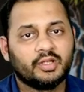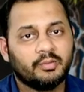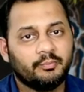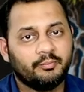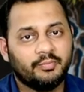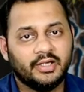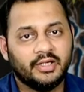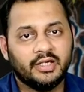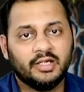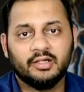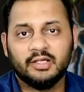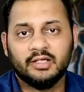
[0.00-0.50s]

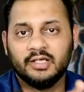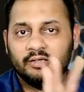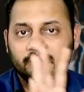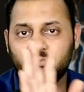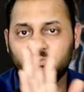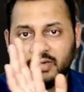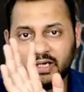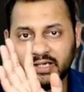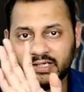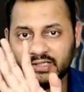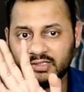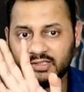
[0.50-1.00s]
paid in
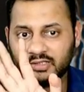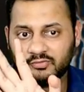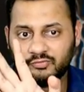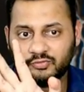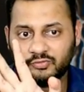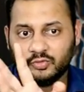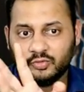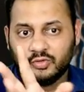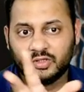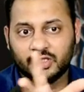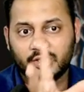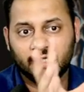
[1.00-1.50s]
buying the
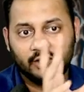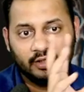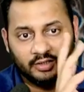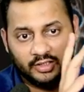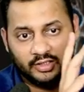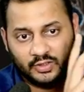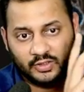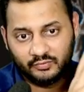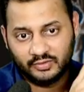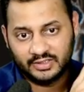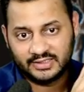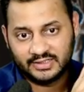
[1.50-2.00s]
floor.
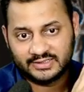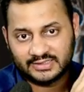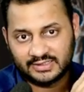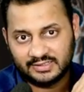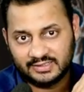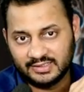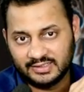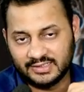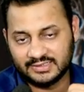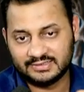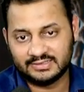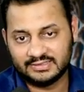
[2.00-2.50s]
Now let's
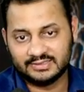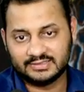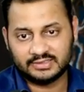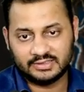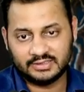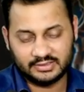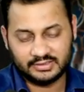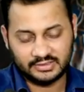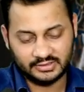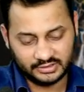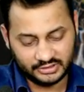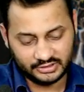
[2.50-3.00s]
analyze this
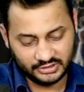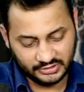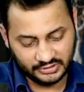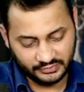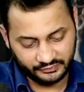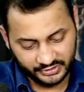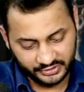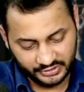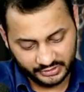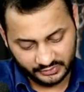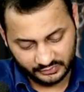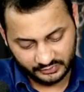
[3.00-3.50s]
other
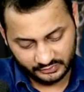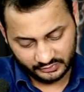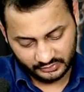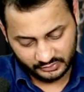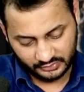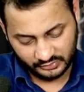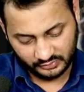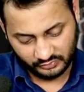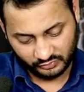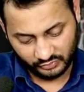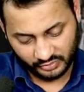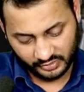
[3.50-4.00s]
situation.
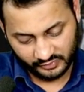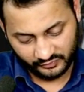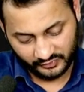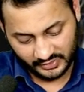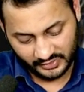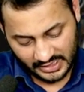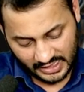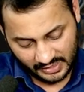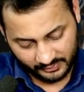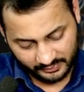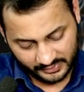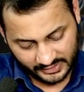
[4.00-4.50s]
What
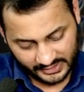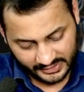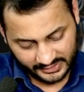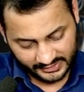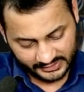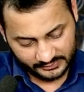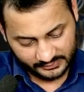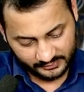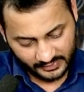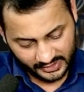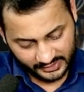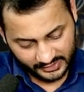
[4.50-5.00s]
will happen at
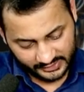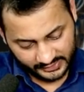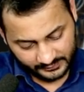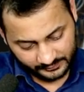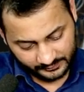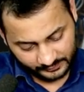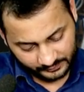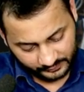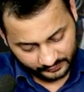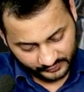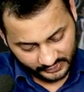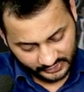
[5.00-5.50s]
expiry
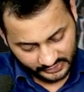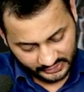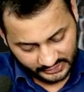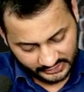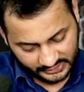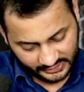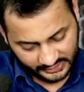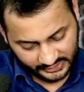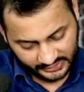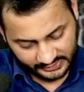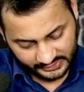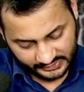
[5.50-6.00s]
in this
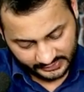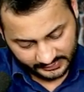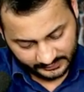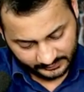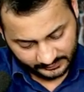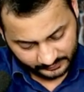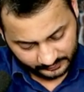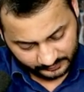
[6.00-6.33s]
case?